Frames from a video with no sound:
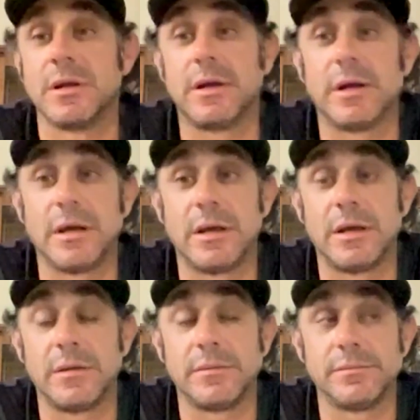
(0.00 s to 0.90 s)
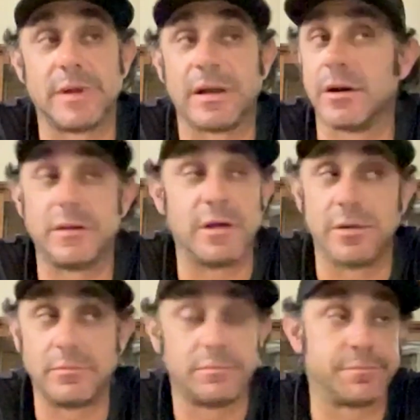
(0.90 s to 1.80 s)
I could have
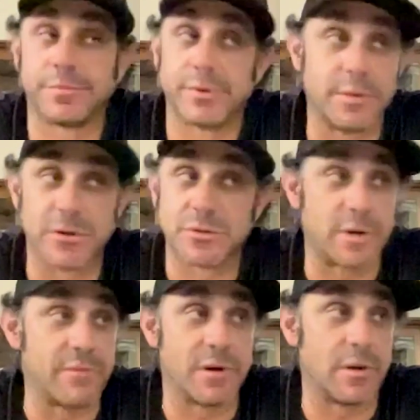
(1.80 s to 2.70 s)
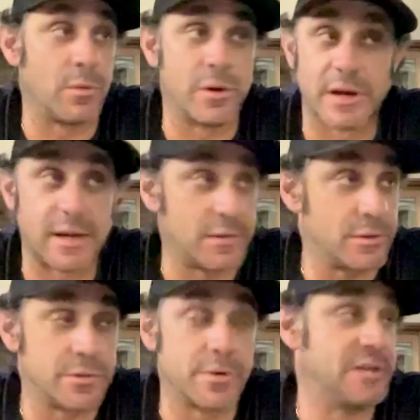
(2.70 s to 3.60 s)
done pretty much whatever I wanted. I had
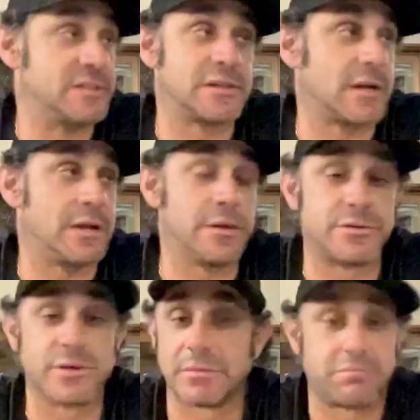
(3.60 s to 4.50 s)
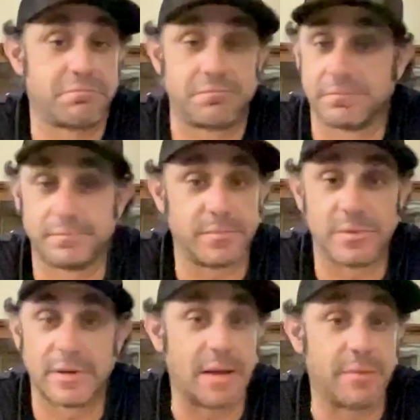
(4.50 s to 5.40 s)
good grades in college. I
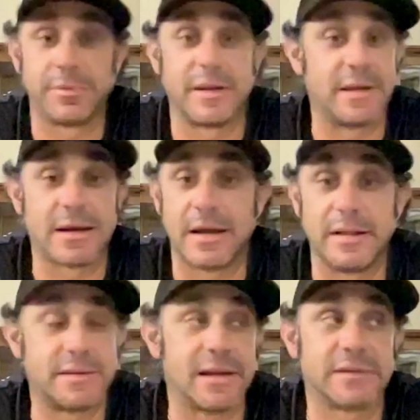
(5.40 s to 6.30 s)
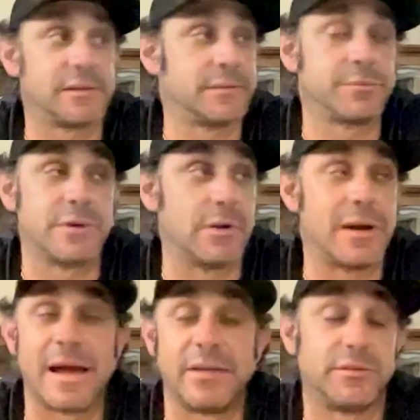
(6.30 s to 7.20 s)
had plenty of contacts.
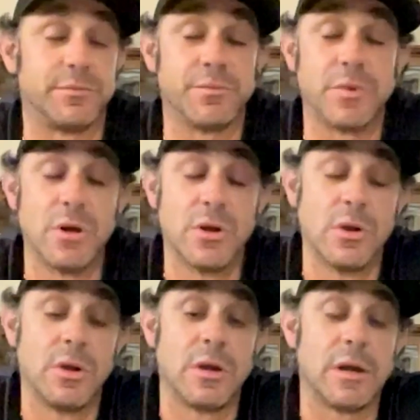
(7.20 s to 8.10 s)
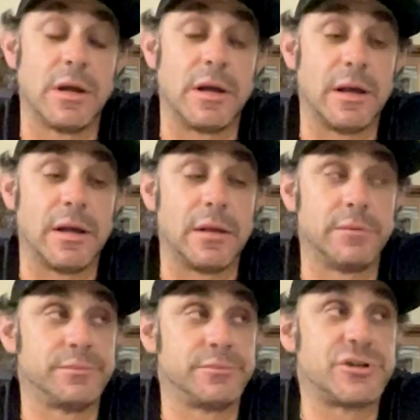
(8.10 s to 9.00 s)
I had some uh,
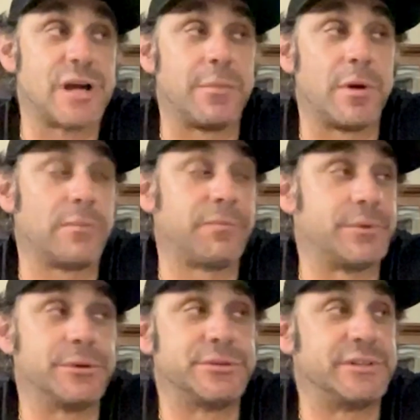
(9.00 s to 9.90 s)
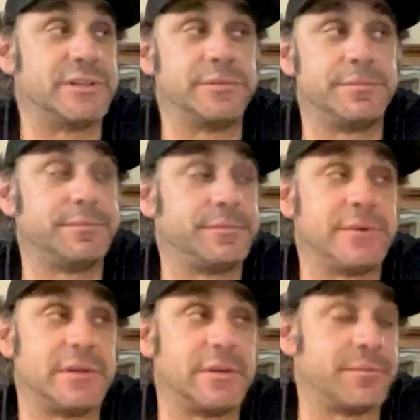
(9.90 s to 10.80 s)
job offers
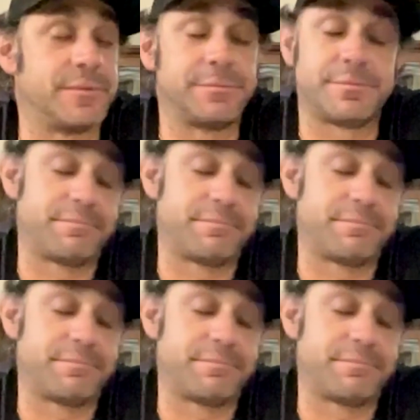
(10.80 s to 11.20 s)
and different